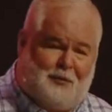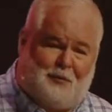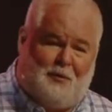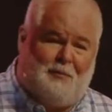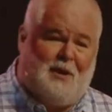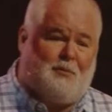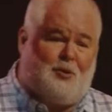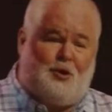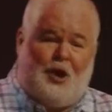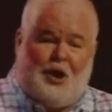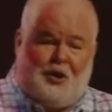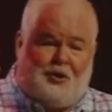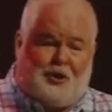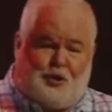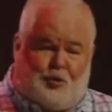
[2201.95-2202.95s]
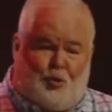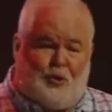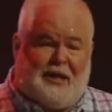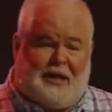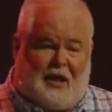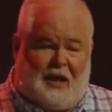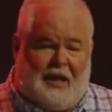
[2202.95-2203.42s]
Remember the
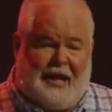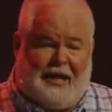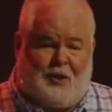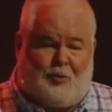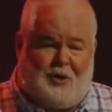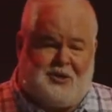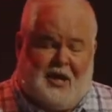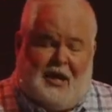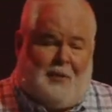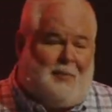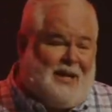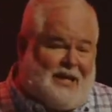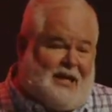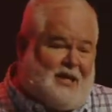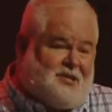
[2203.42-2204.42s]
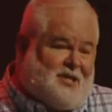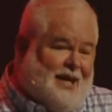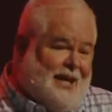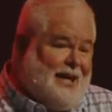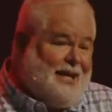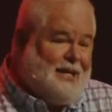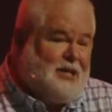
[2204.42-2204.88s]
Greek language, because
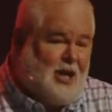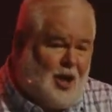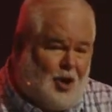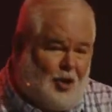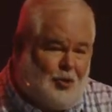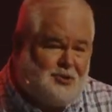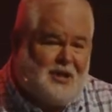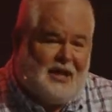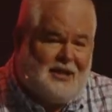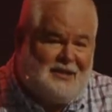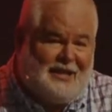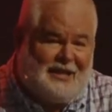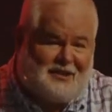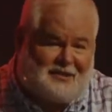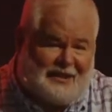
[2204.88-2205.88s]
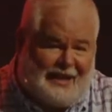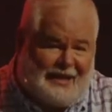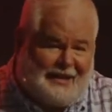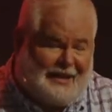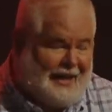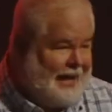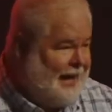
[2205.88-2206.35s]
he knows
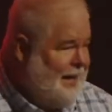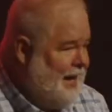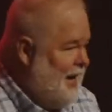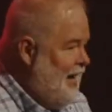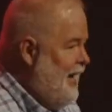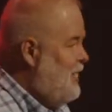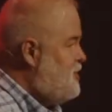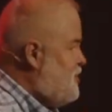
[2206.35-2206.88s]
diatheke is